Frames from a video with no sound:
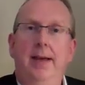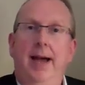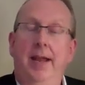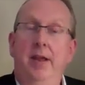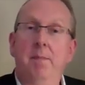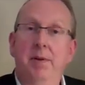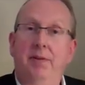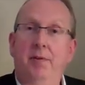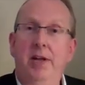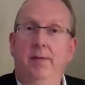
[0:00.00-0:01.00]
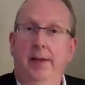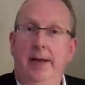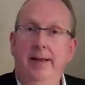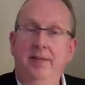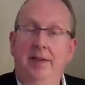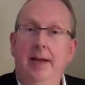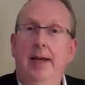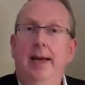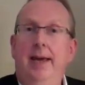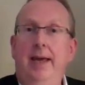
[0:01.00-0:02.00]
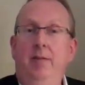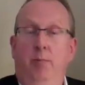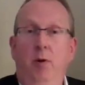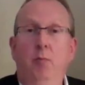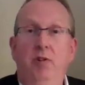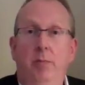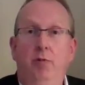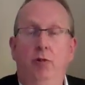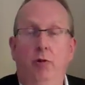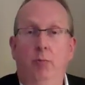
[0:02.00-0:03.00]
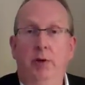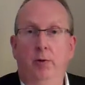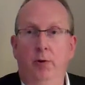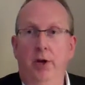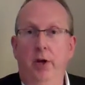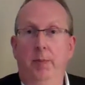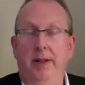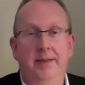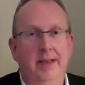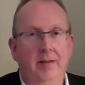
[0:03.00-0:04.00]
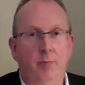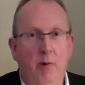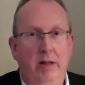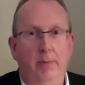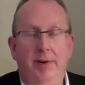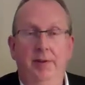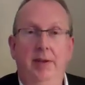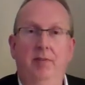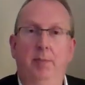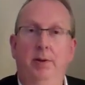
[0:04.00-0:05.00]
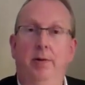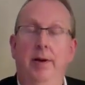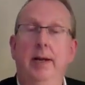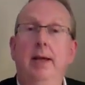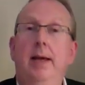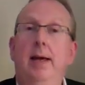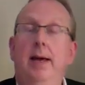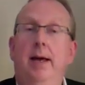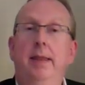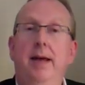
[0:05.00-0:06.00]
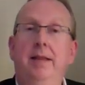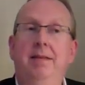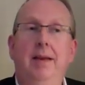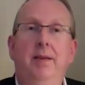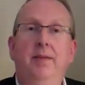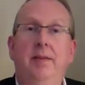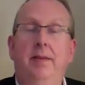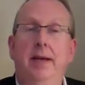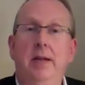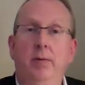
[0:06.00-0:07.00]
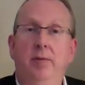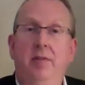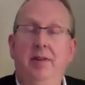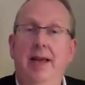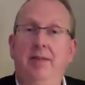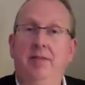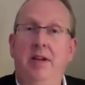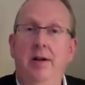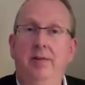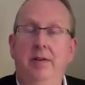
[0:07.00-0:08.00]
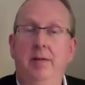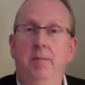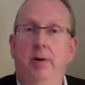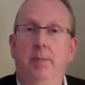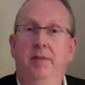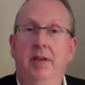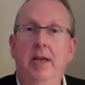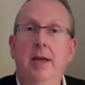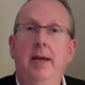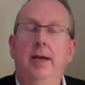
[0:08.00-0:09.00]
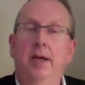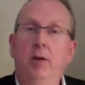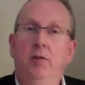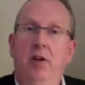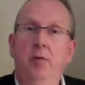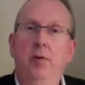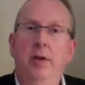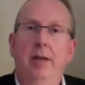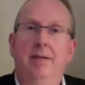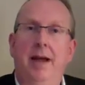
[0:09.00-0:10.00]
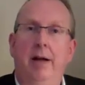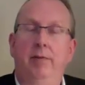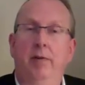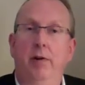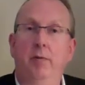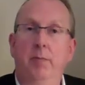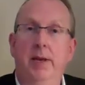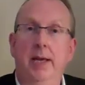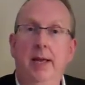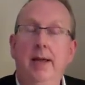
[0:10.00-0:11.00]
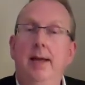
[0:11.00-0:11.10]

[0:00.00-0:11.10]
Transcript: And number three on the list is one which I'm sure we all know, but I think it's well worth exploring, and that is that in order to get started in property, you don't need to have your own money.